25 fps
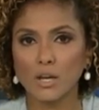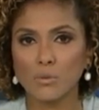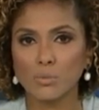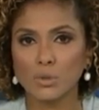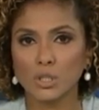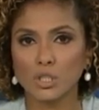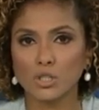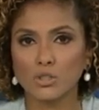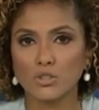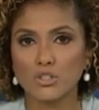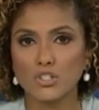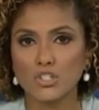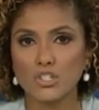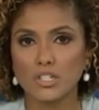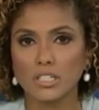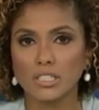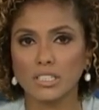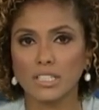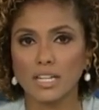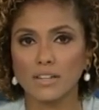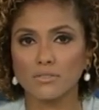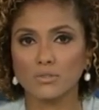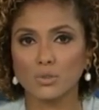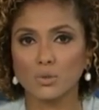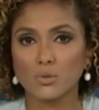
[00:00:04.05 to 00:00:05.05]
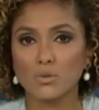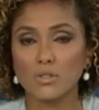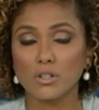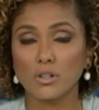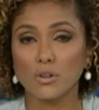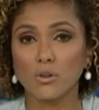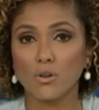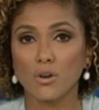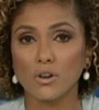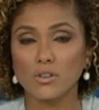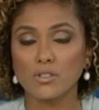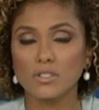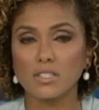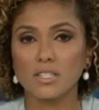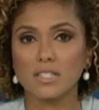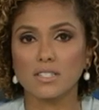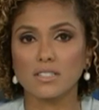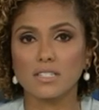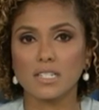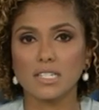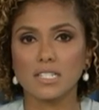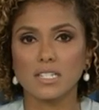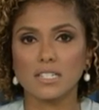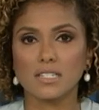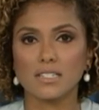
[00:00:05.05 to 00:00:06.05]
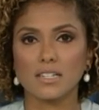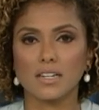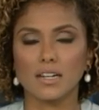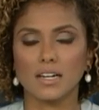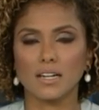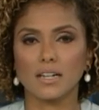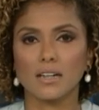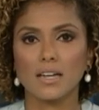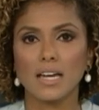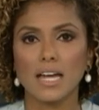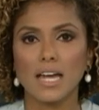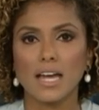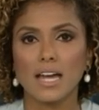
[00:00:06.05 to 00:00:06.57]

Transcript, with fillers: pollution levels across the city today.